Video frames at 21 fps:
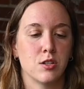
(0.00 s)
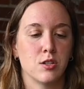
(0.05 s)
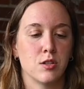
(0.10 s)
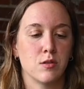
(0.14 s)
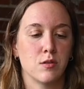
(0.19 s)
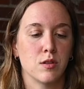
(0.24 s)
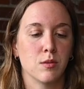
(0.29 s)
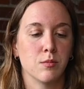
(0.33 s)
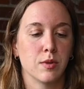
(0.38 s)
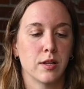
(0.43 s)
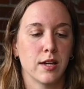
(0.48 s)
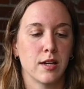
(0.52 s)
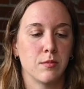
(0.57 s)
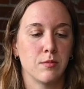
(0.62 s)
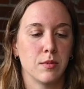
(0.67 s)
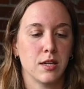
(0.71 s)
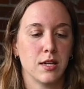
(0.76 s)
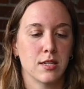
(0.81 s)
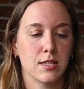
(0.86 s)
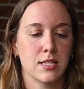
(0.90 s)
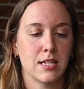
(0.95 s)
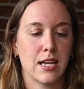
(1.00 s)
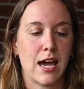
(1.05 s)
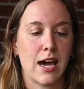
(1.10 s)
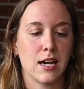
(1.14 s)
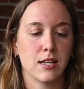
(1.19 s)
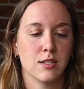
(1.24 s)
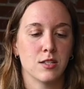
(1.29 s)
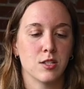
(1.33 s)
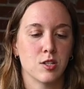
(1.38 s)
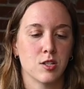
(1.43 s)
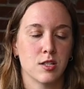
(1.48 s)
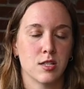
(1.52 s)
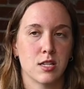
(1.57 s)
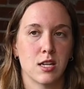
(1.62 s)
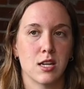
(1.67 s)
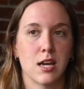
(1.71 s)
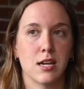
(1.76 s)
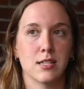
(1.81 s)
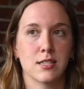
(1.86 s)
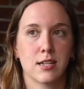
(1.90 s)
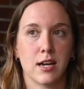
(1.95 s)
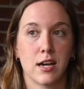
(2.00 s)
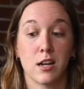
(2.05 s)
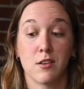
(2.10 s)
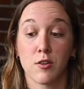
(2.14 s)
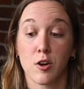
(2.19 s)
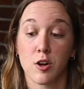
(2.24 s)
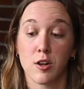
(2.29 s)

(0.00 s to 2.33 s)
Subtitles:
to the blend because it adds just a nice kind of